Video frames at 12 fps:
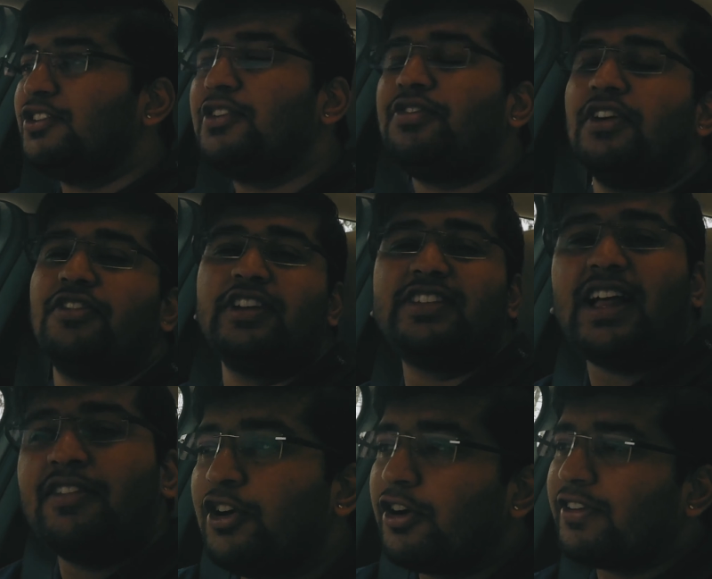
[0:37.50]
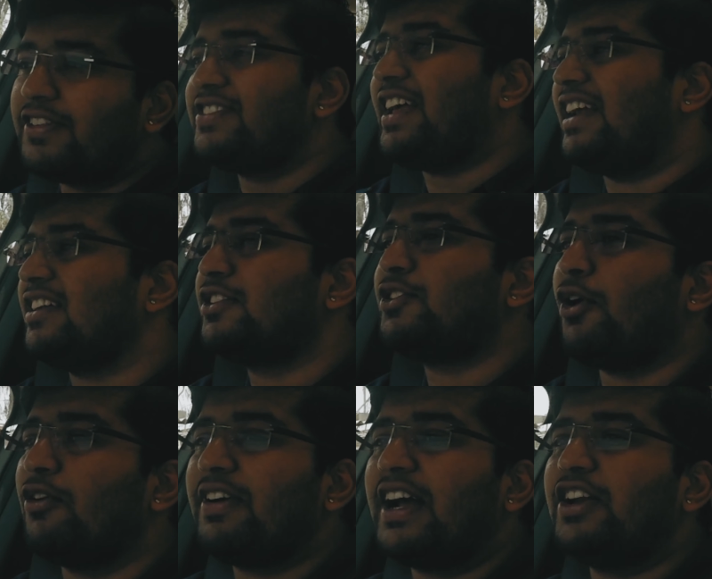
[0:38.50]
So if you're a first time viewer of this channel,
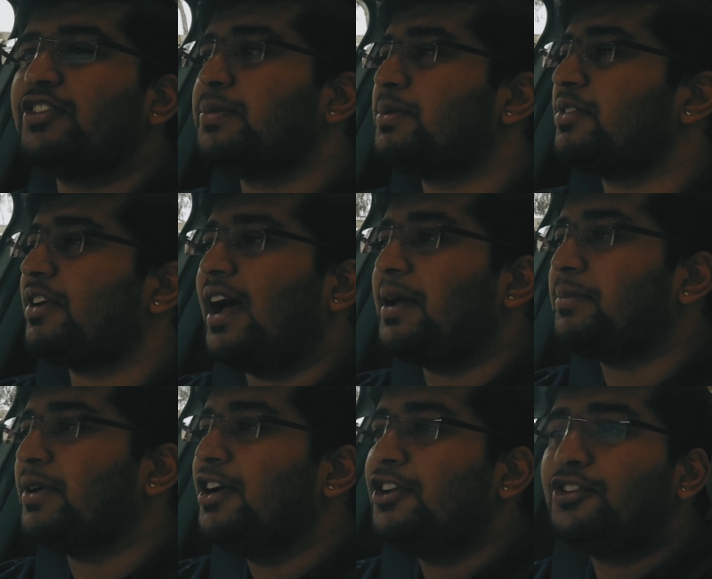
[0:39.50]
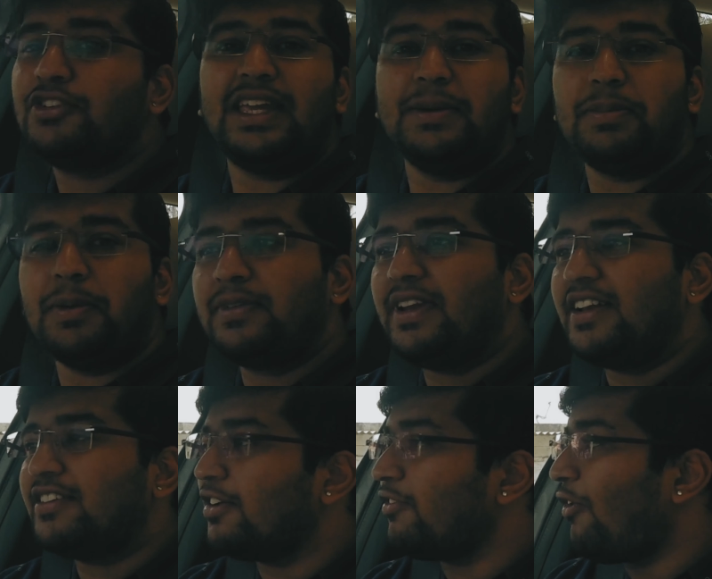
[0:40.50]
don't forget to subscribe to keep
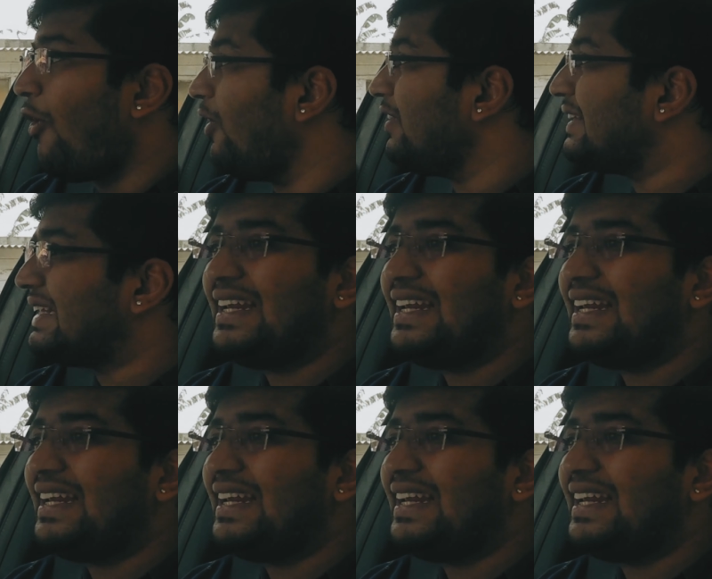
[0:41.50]
updated of all the